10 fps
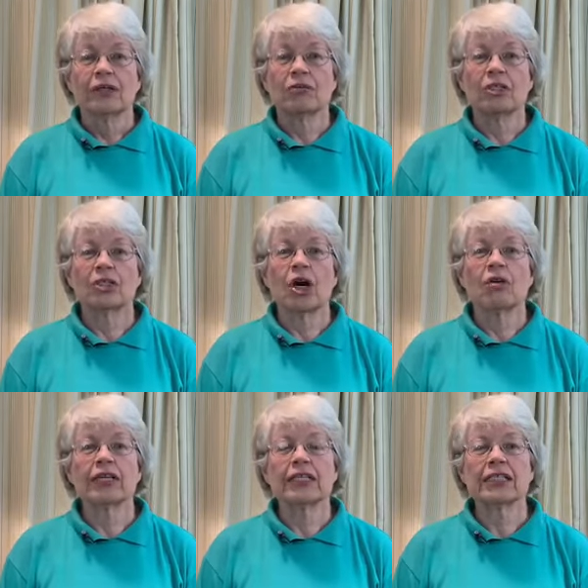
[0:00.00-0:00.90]
was so
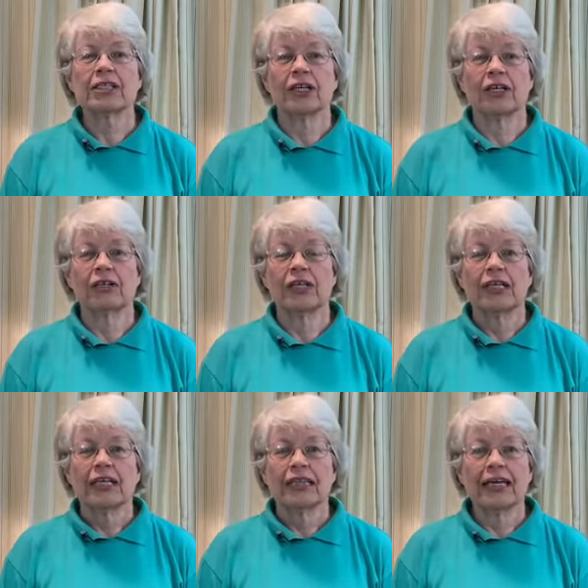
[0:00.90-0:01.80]
concerned
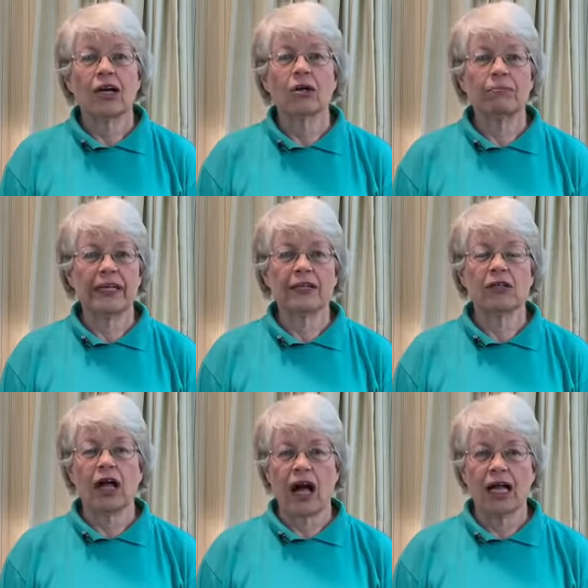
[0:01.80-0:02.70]
that her
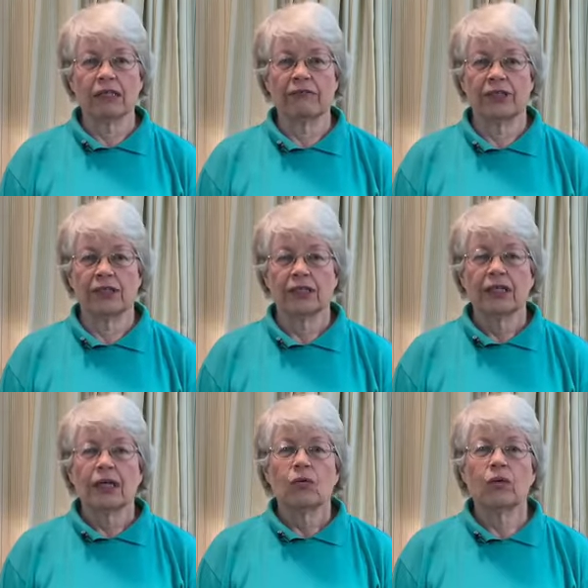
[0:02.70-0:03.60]
beagle Oliver
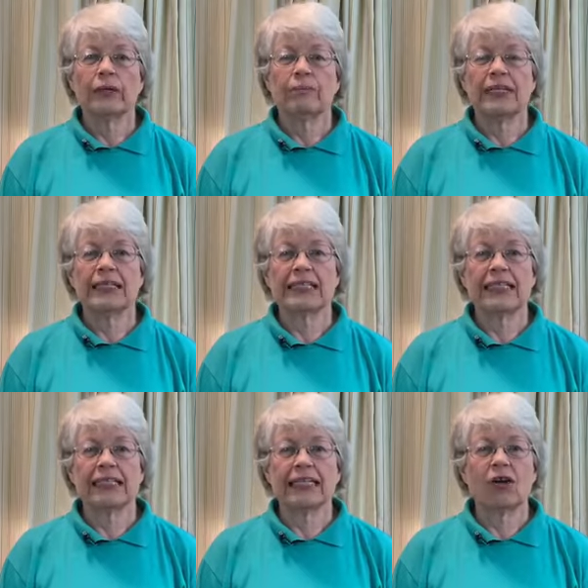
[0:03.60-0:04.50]
would be
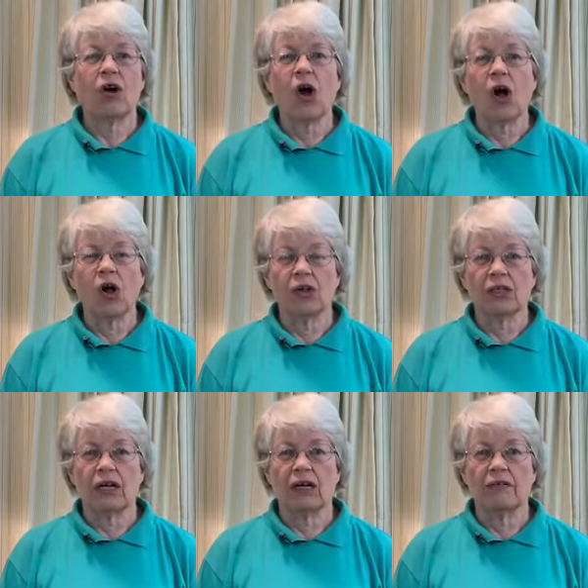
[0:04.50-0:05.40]
stealing
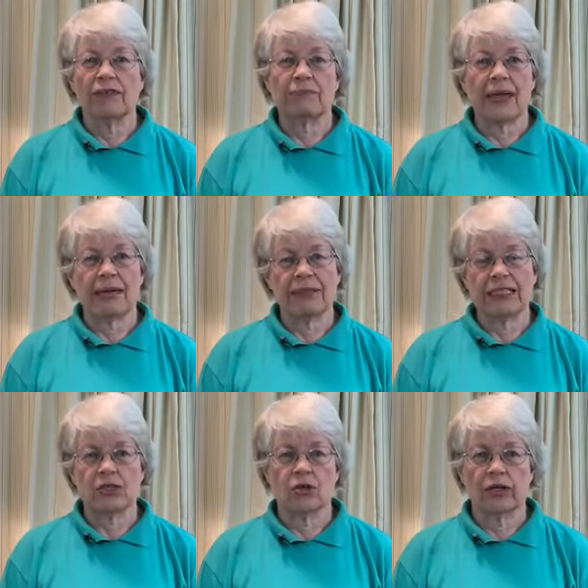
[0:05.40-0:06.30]
all of the
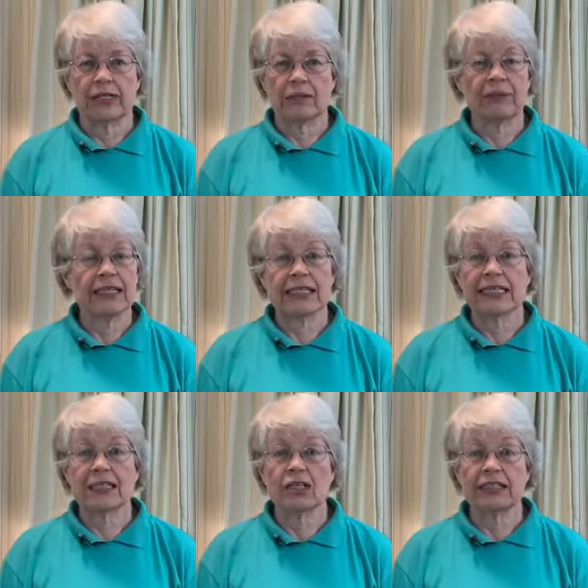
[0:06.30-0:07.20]
baby's toys because
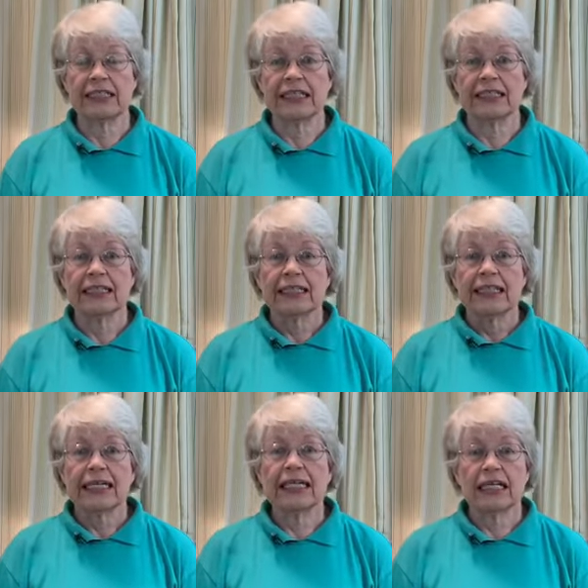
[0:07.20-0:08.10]
that's all he did.
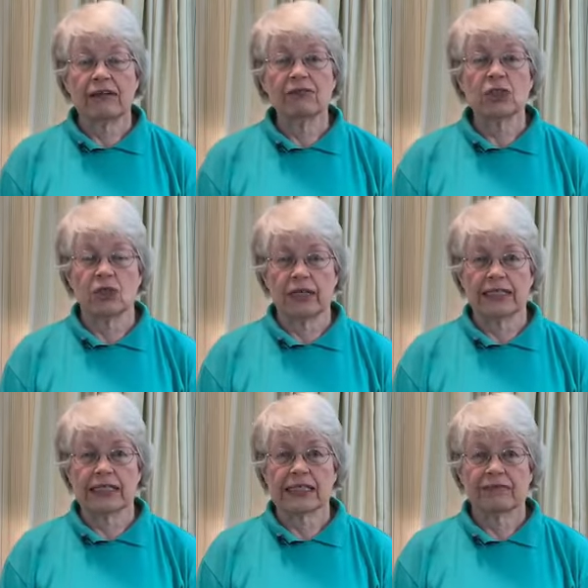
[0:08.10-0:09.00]
He loved
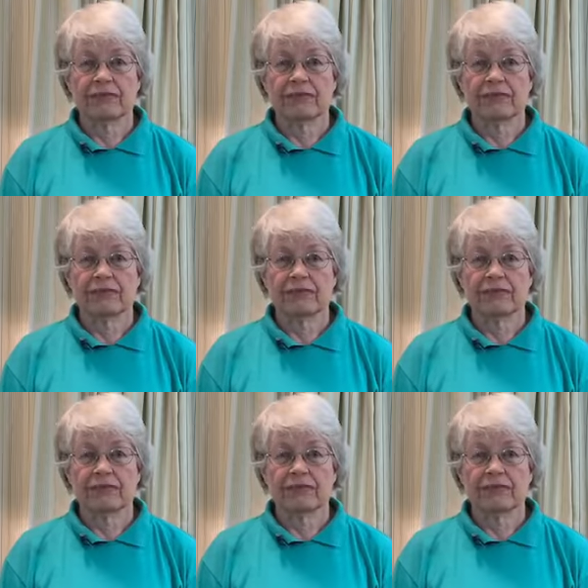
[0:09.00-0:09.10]
toys.